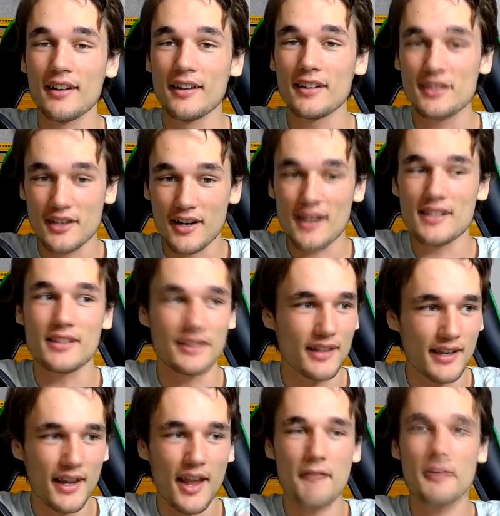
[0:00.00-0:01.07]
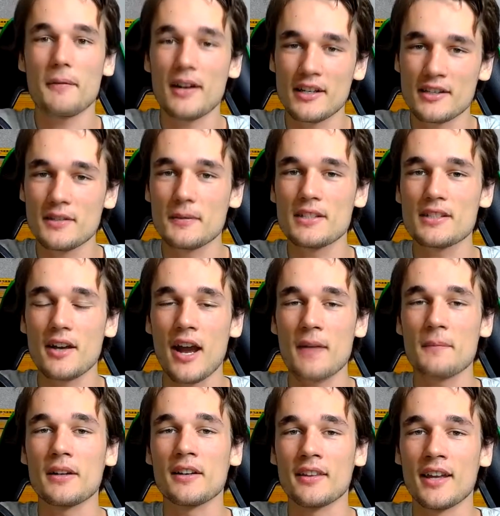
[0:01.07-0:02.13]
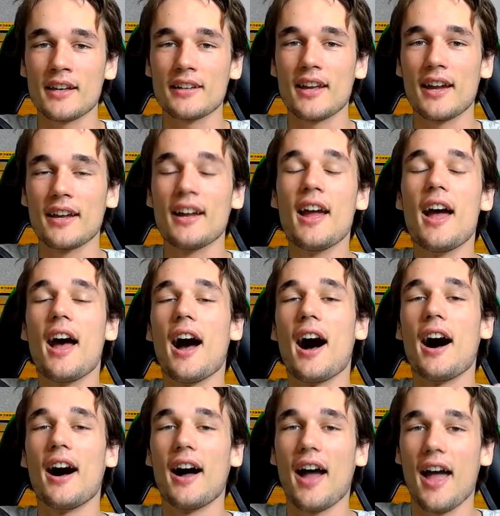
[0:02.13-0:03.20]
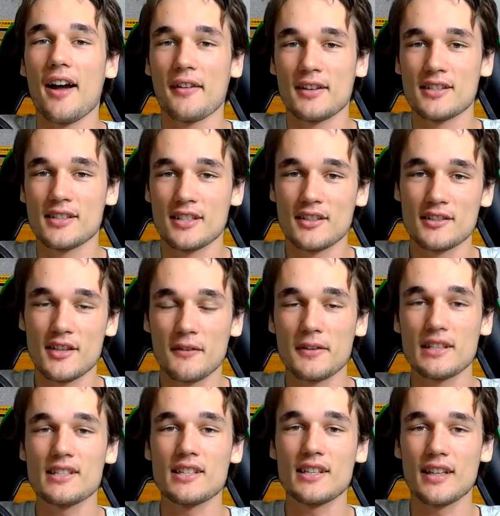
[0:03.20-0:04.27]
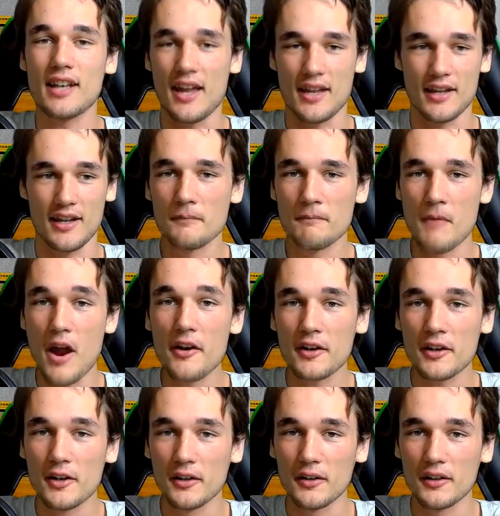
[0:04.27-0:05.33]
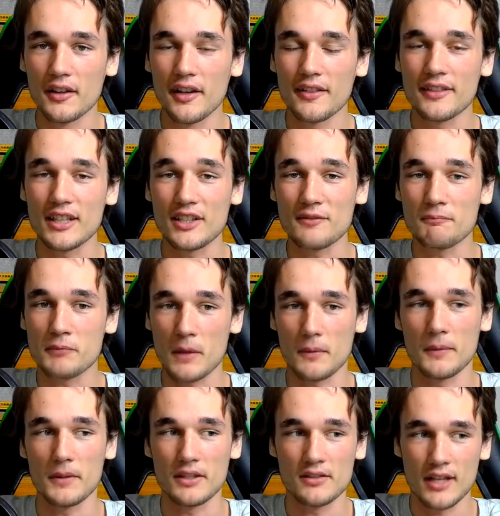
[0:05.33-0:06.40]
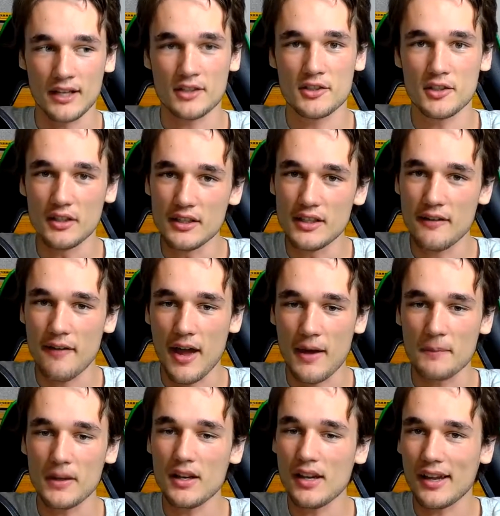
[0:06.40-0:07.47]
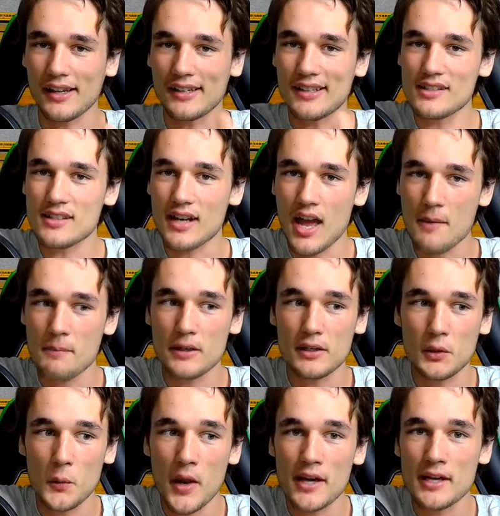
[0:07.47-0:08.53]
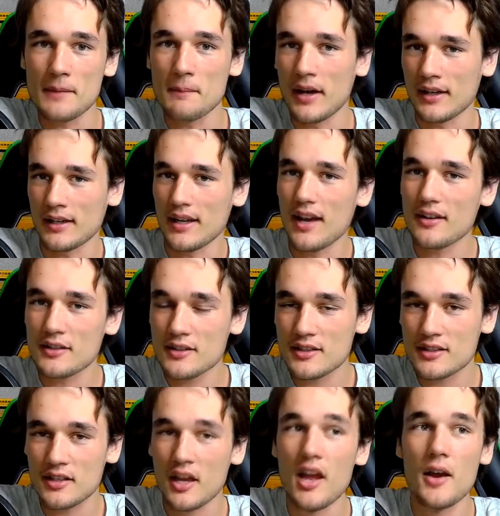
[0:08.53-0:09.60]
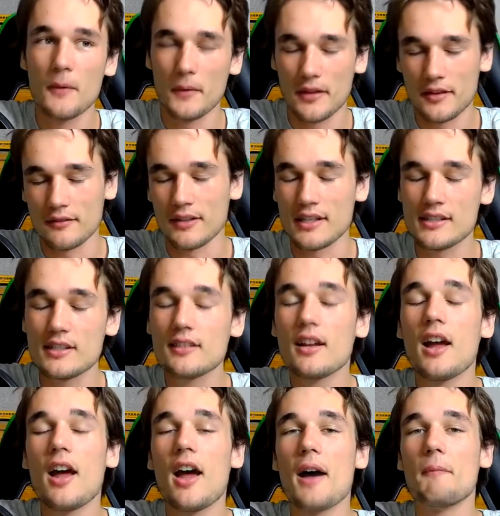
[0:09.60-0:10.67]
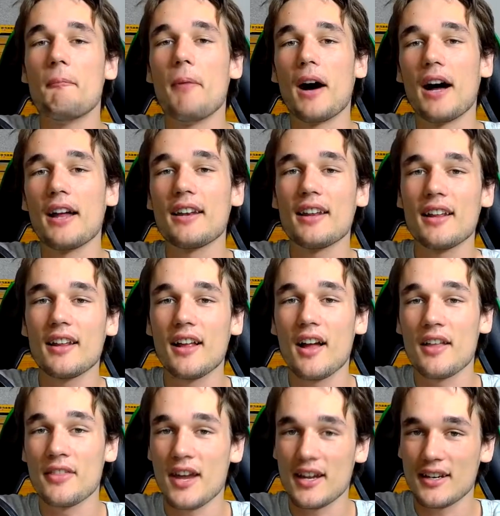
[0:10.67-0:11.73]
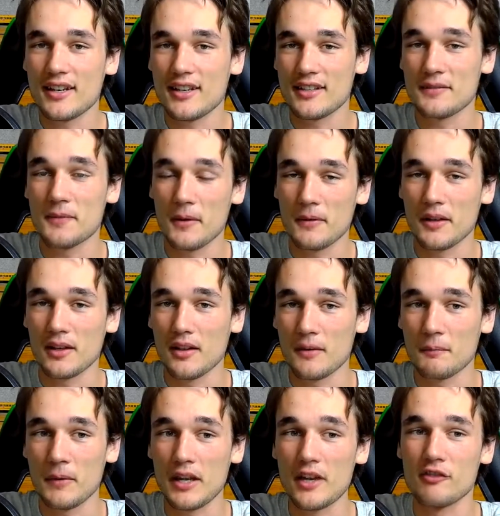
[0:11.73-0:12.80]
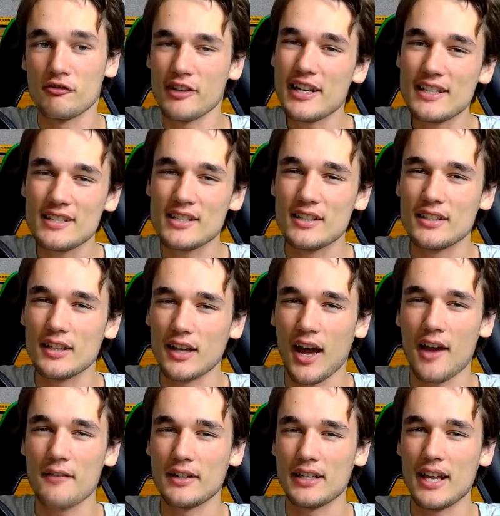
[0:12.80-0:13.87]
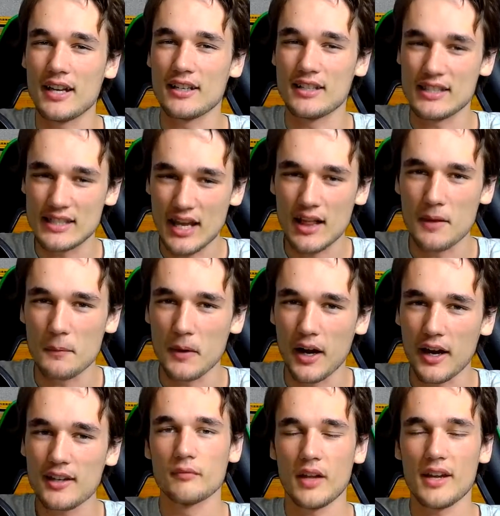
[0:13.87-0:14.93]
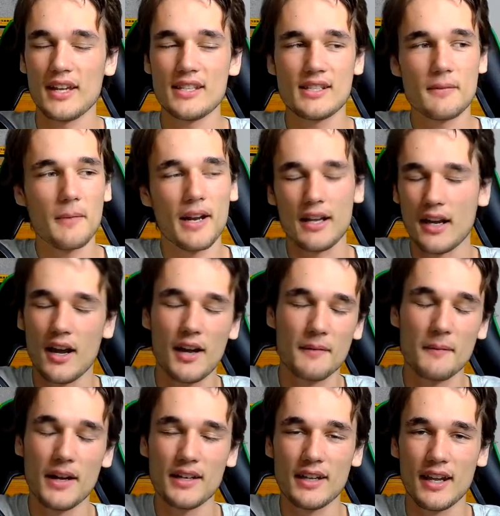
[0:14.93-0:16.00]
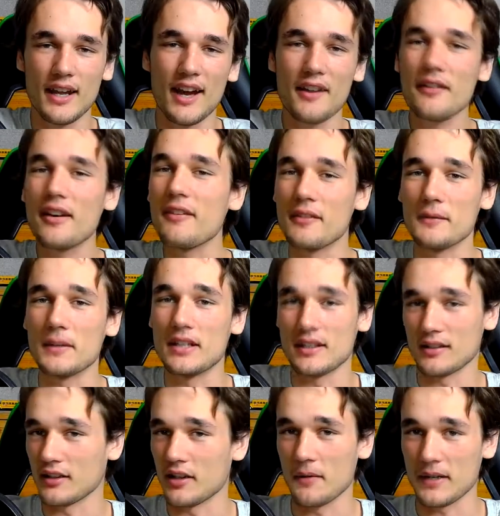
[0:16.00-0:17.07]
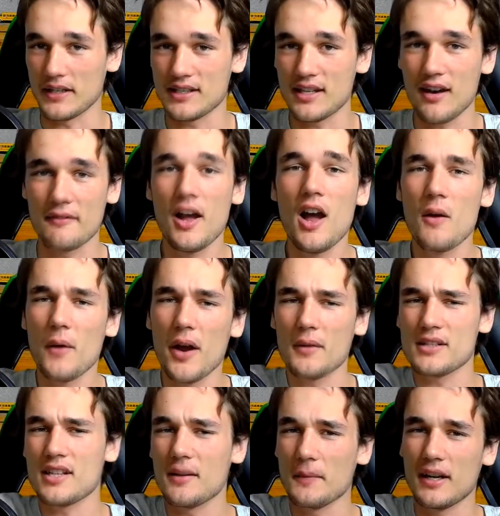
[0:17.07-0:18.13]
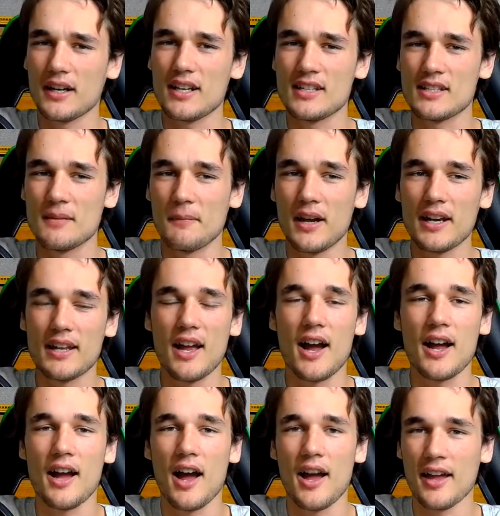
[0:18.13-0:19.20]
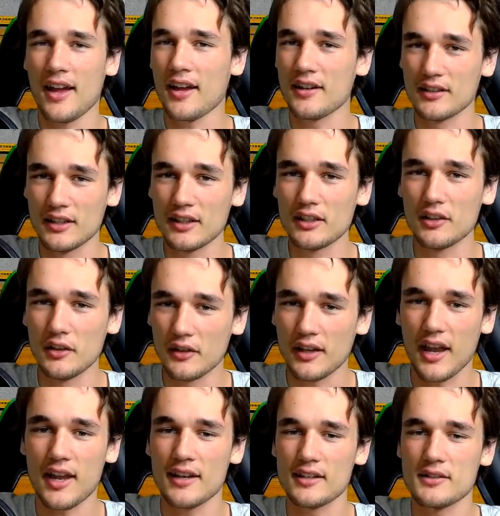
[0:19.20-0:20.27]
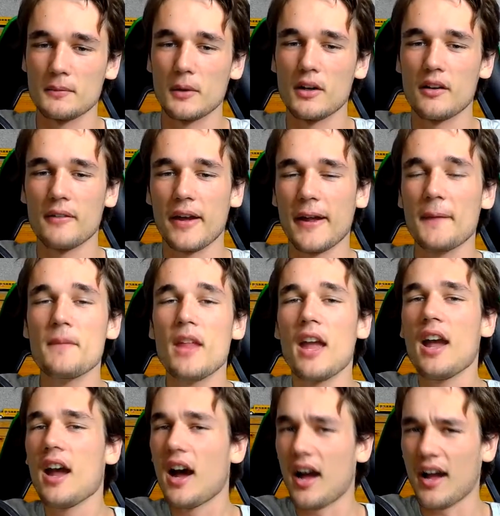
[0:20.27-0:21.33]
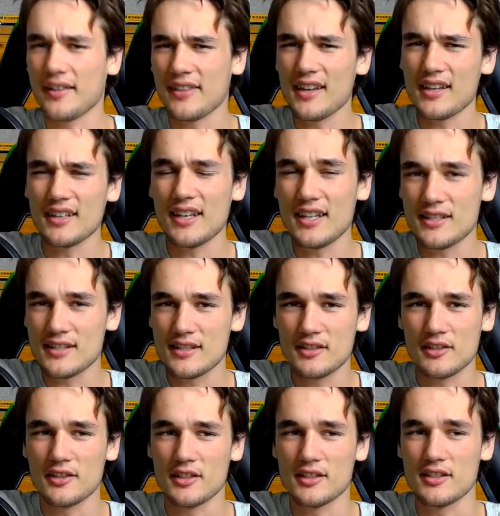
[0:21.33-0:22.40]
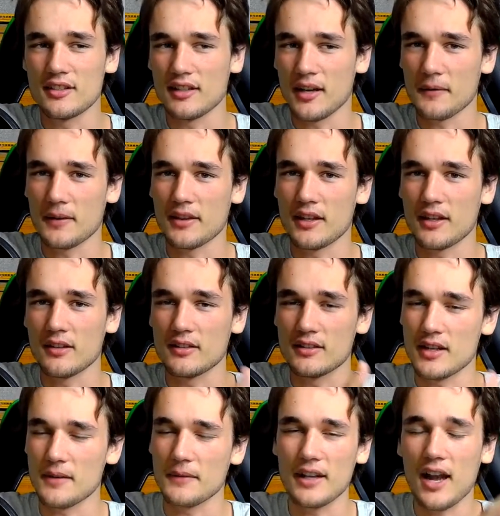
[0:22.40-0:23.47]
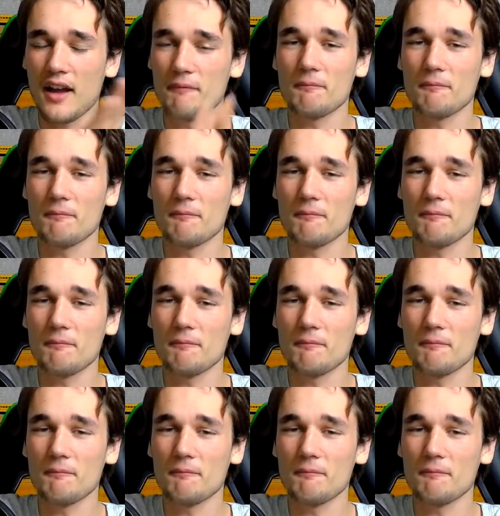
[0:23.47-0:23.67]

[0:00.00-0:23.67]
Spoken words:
It's crazy. Like, everybody should be so happy on that day, because it is obviously a miracle that probably, like, shouldn't have happened. Like, it doesn't happen to anybody else within reason, but that is probably a lot bigger reason to have a day to celebrate. Now, Easter Monday, I don't even particularly know myself why we celebrate Easter Monday. I had a little look, and it's more of a, I think, an Eastern Christian type of thing or something.